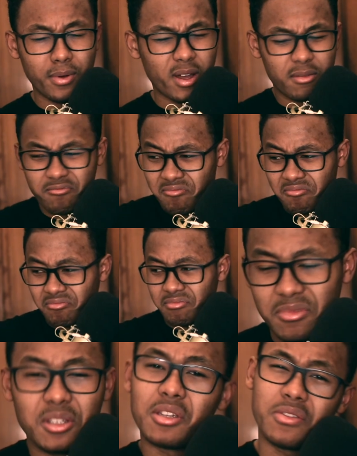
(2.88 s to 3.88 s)
but
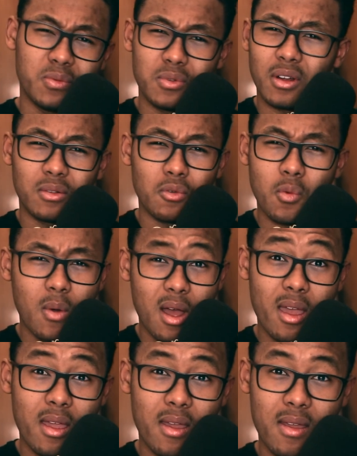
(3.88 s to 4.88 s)
you just do not know
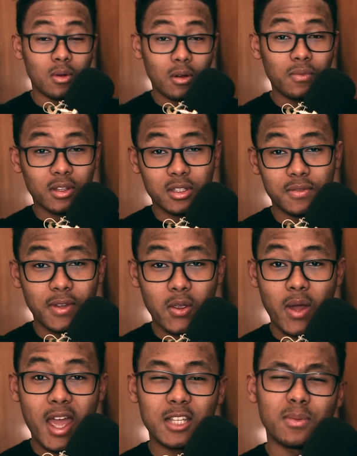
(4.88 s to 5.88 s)
why? Well, hopefully in this
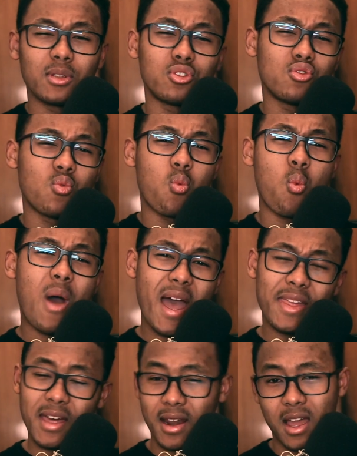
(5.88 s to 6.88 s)
video, I explain to you
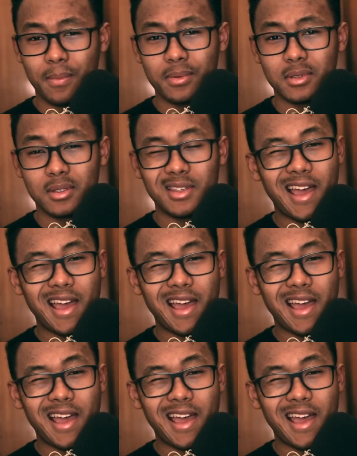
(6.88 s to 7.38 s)
why that happens